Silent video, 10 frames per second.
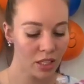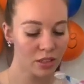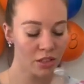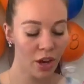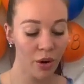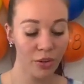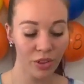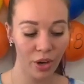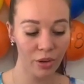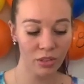So
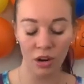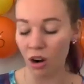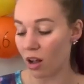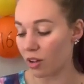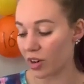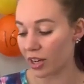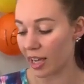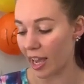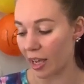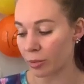those are all of our
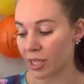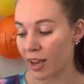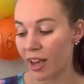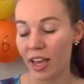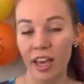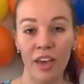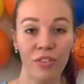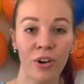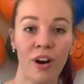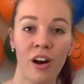games.
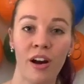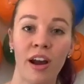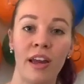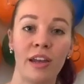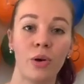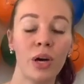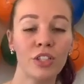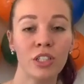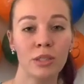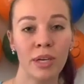If there are any
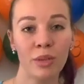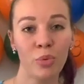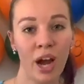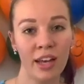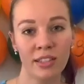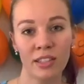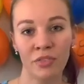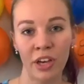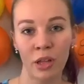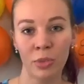questions about the prizes
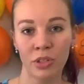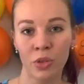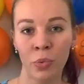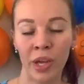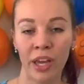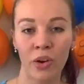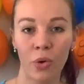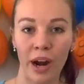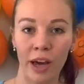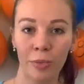available to win
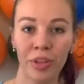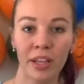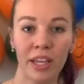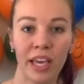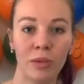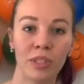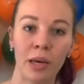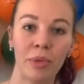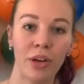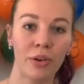or how to play the games,
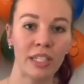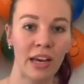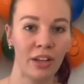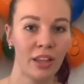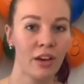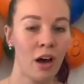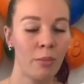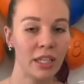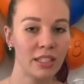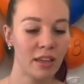let me know down in the
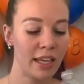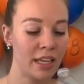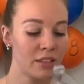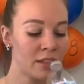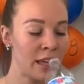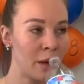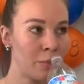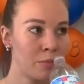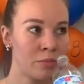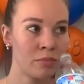comments and I'll answer
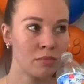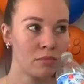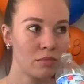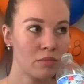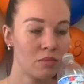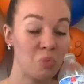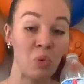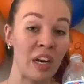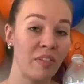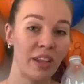them
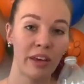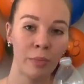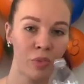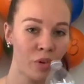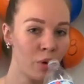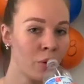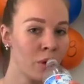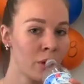whenever they come through.